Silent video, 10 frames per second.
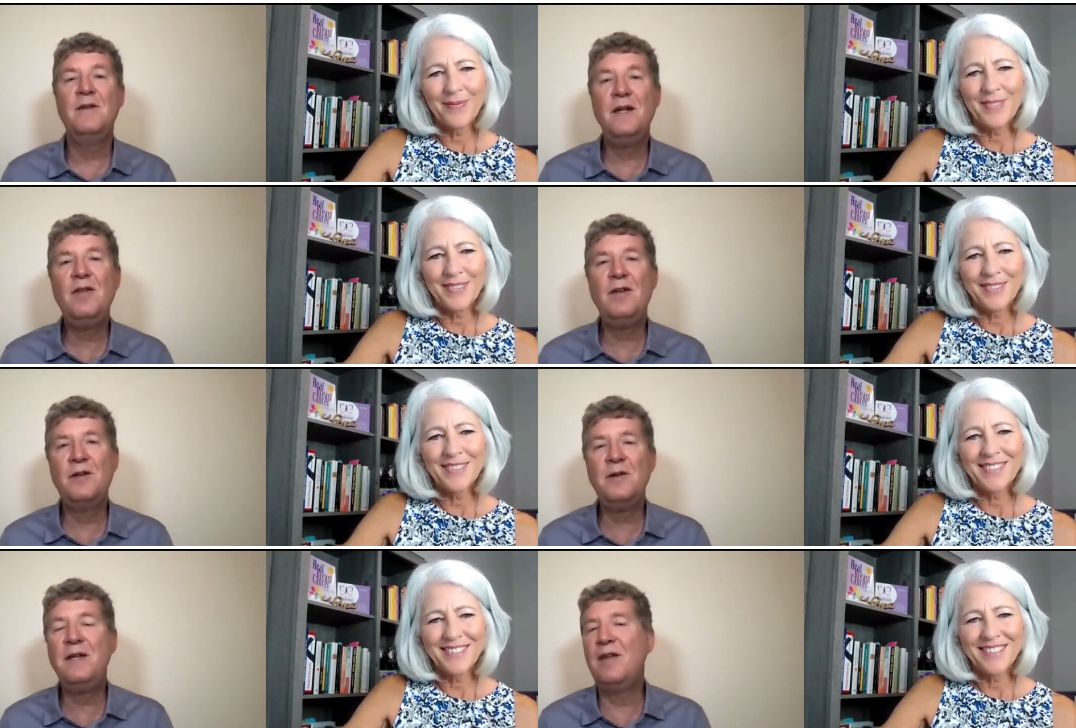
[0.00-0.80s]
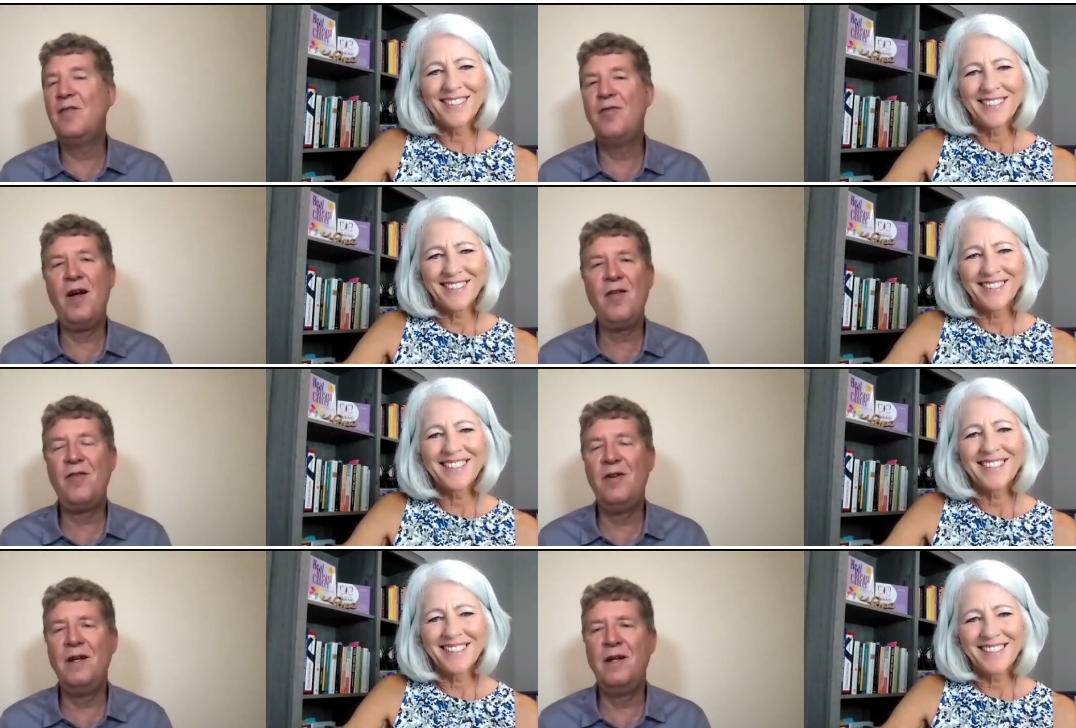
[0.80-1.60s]
Speaker 1: So it's a journey. It's
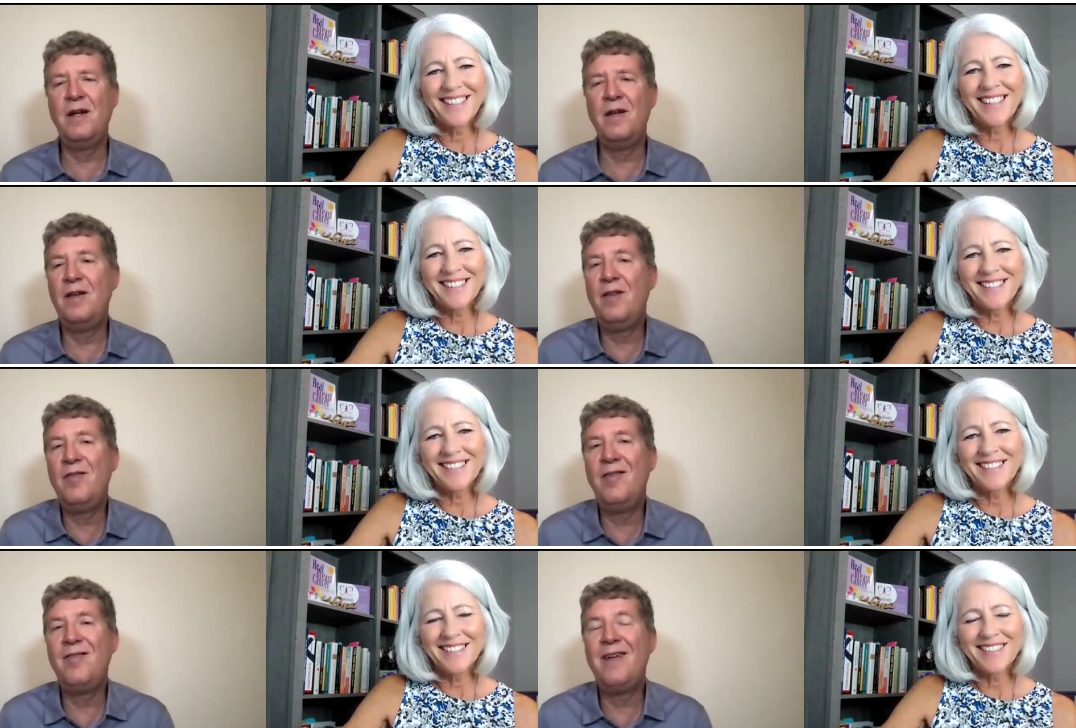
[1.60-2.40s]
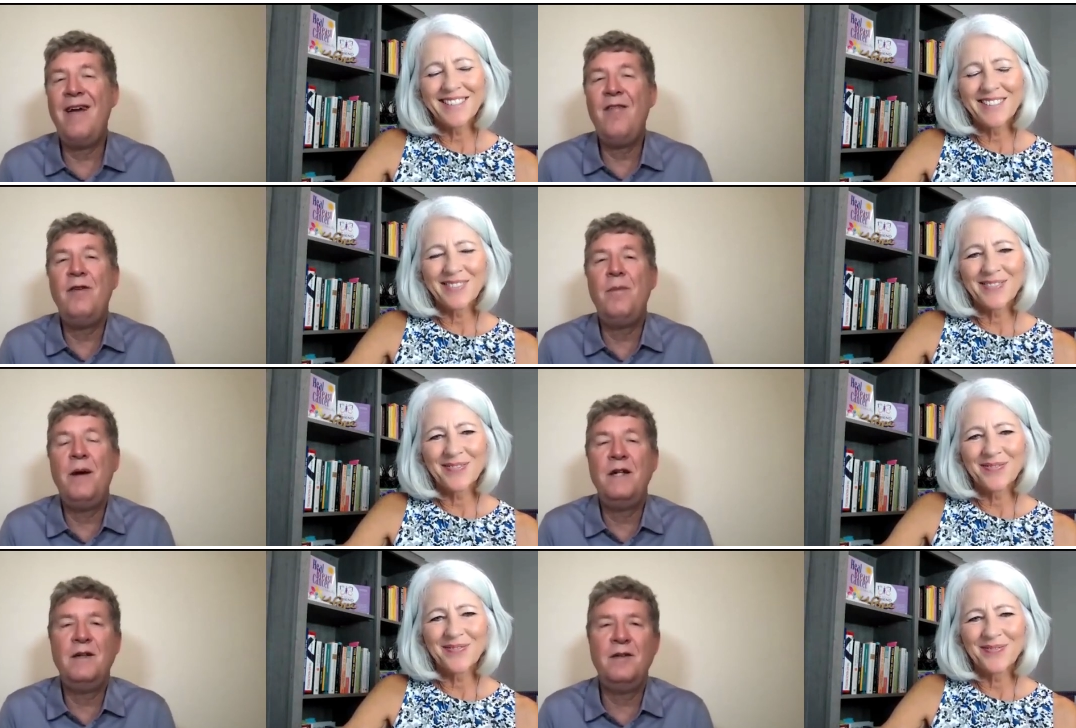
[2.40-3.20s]
fascinating. In yeah. this sense, every
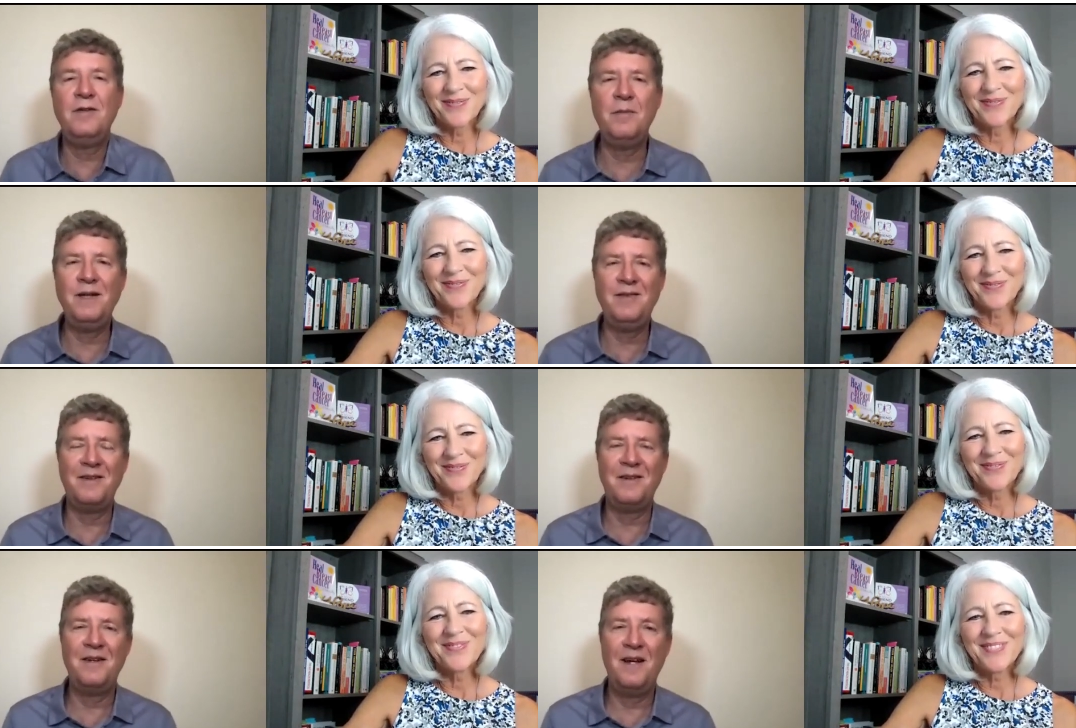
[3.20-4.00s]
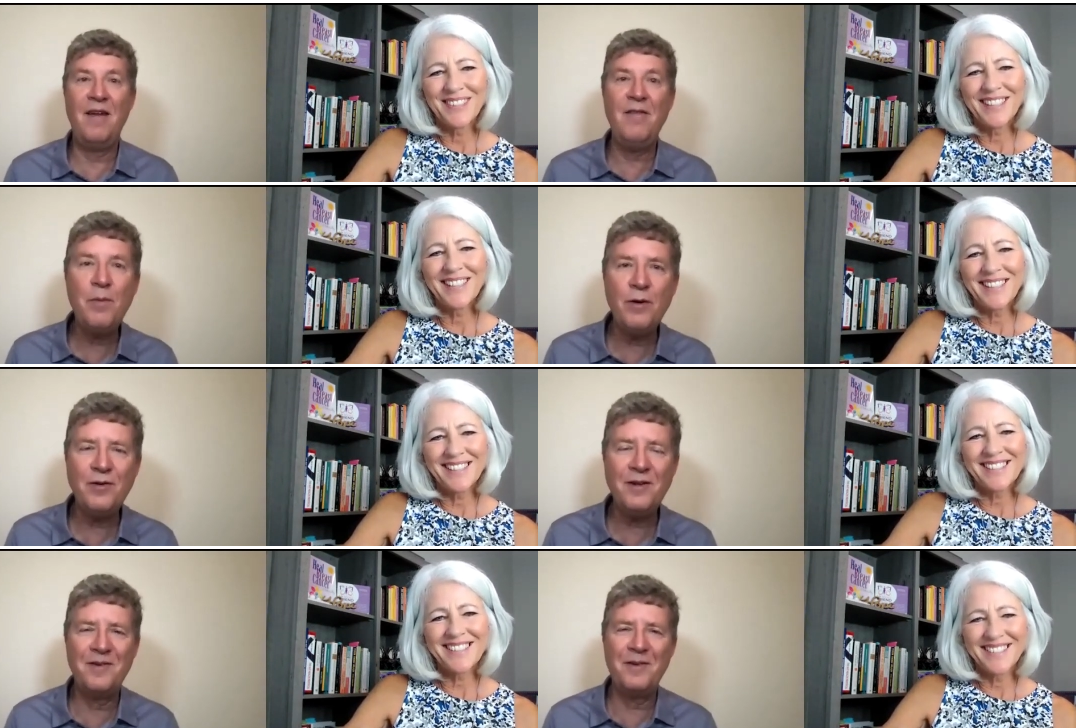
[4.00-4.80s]
patient is amazing. Every
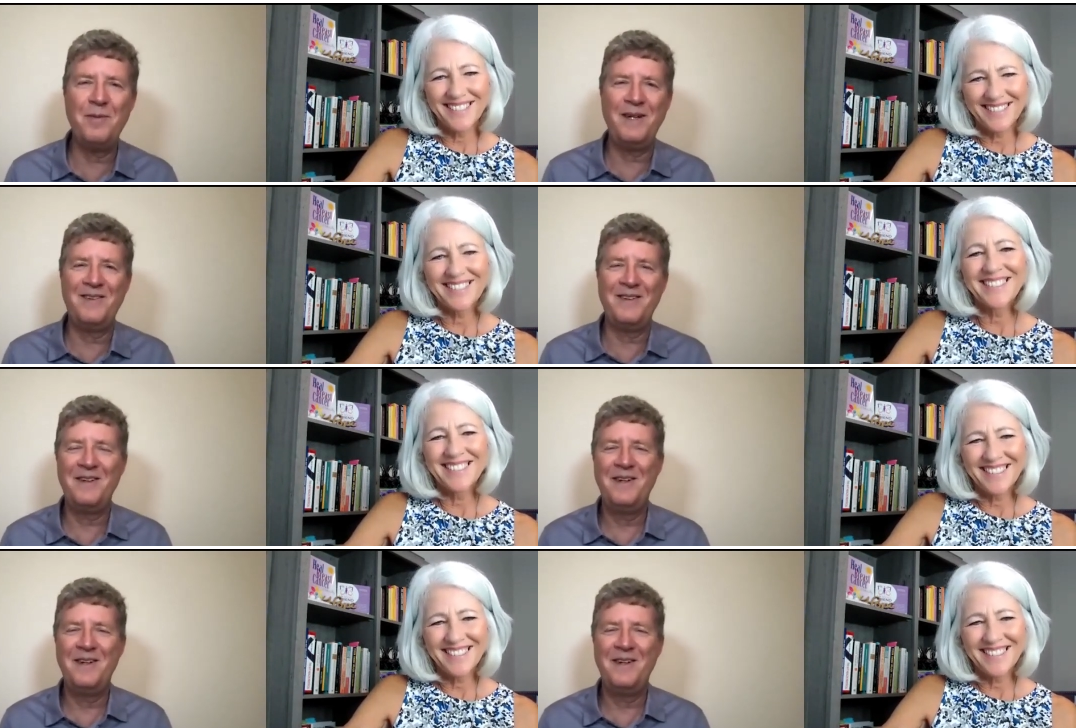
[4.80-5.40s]
person is amazing.